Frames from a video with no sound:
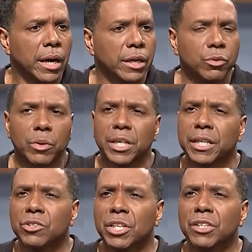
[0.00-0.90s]
You wanna
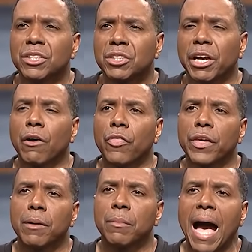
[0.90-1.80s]
continue to tell
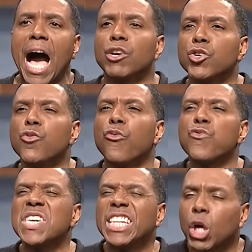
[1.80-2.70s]
them how you
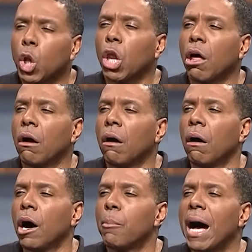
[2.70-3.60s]
feel
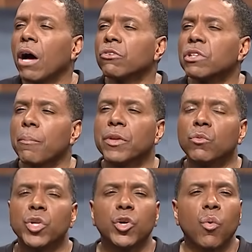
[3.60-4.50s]
about something
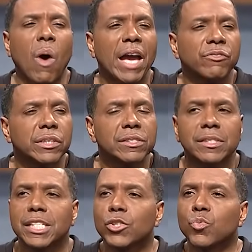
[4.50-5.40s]
when your wife does
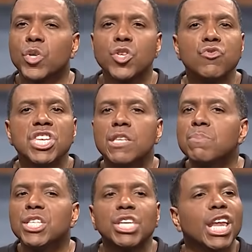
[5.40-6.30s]
this, when you need to
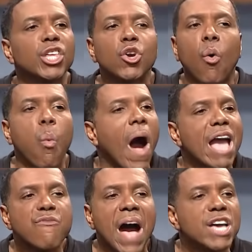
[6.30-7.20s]
be telling your
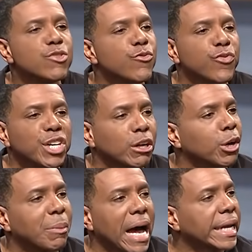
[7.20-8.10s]
wife how you feel
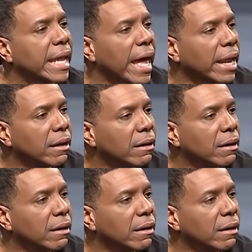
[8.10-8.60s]
about that.